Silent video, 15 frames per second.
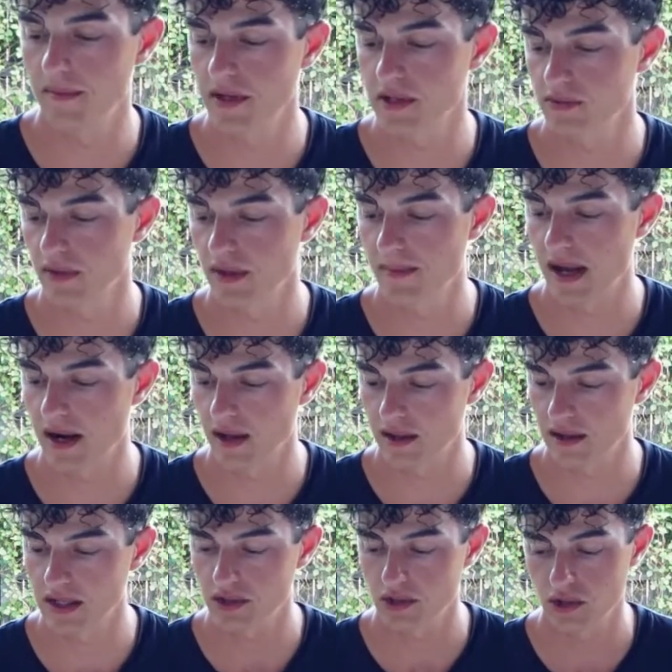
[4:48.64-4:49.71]
Doesn't really matter.
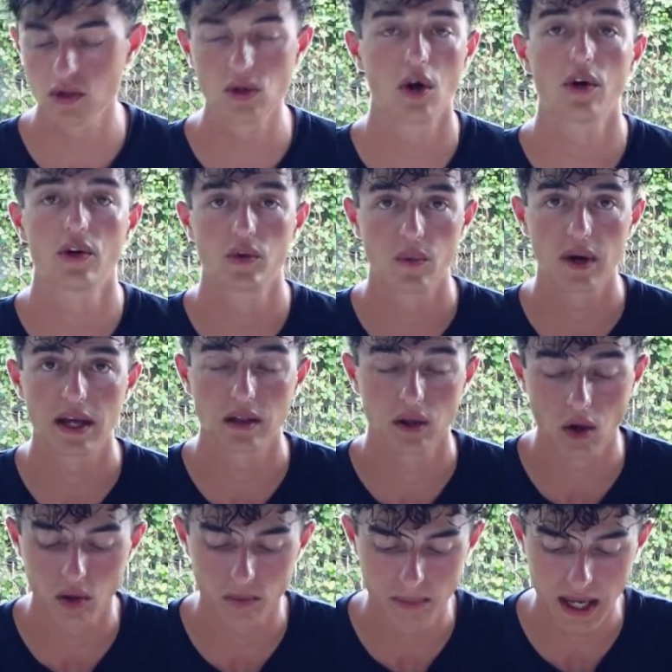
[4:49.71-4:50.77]
It's too hot to wear
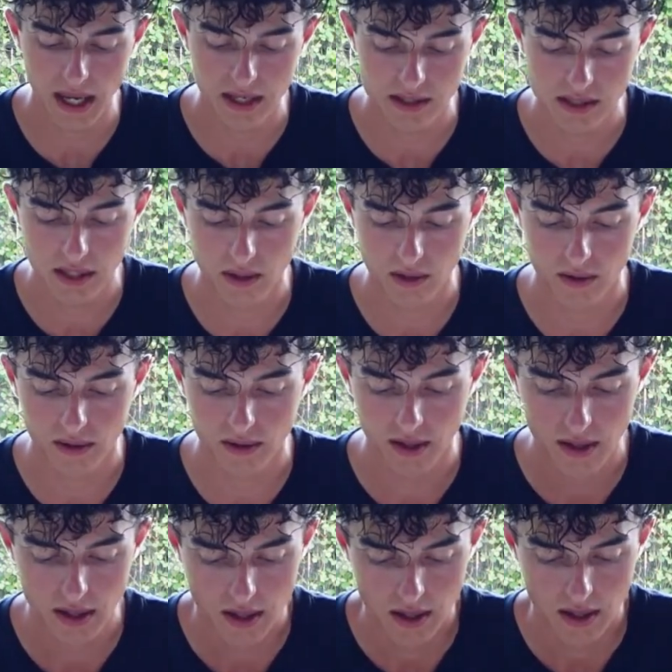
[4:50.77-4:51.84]
long pants here and
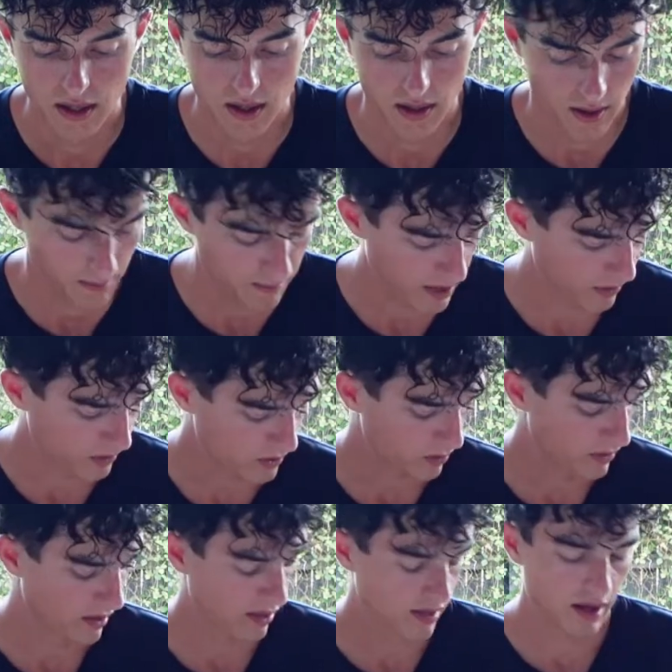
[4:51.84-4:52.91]
belts
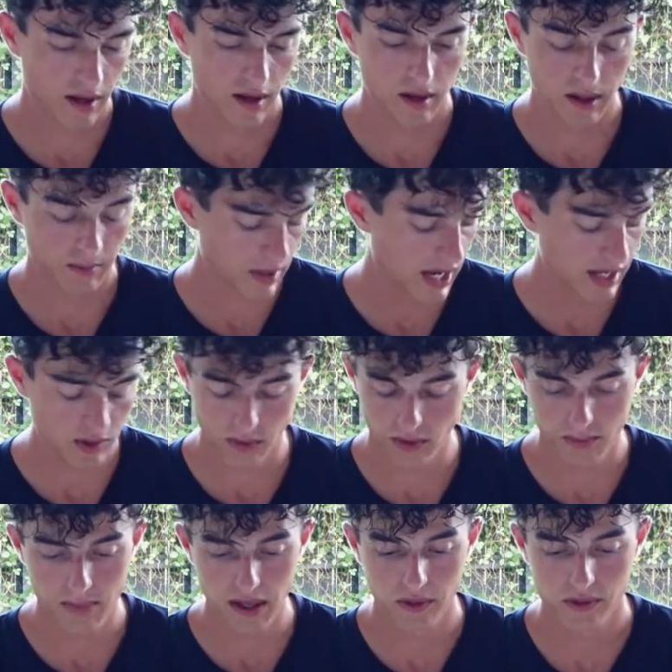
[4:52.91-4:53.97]
with, pants
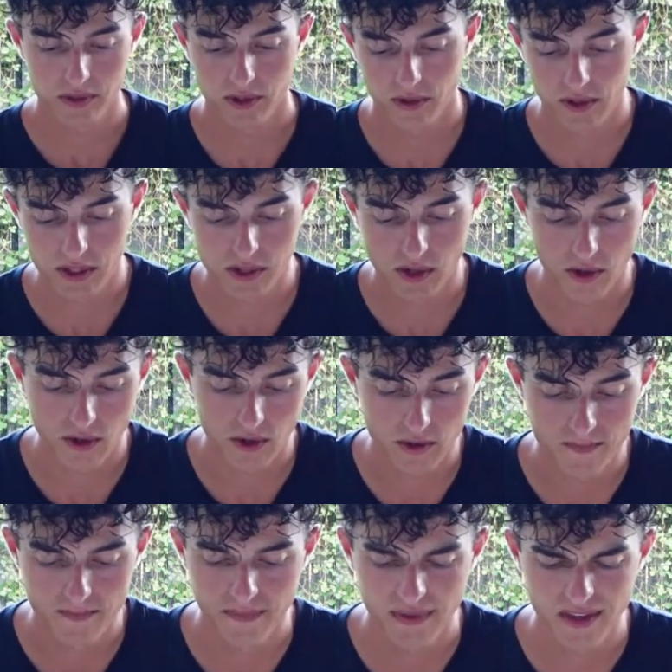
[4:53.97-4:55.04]
with belts, sorry. So,
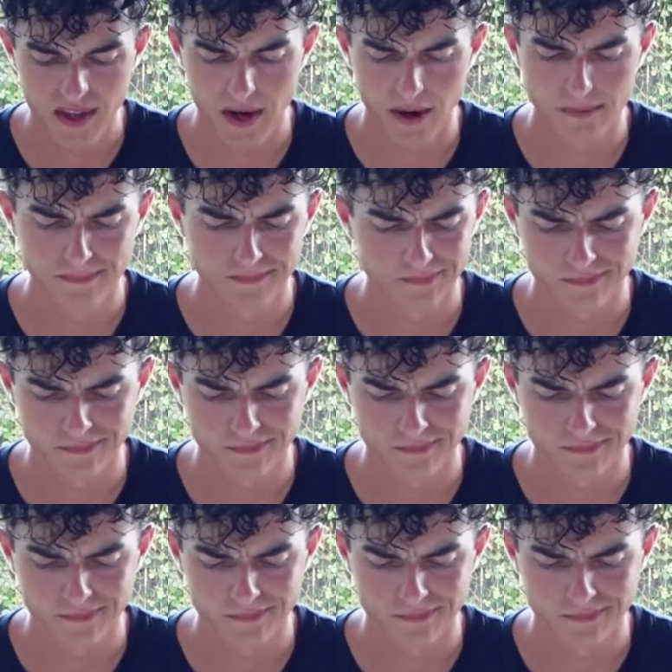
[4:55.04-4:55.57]
you know,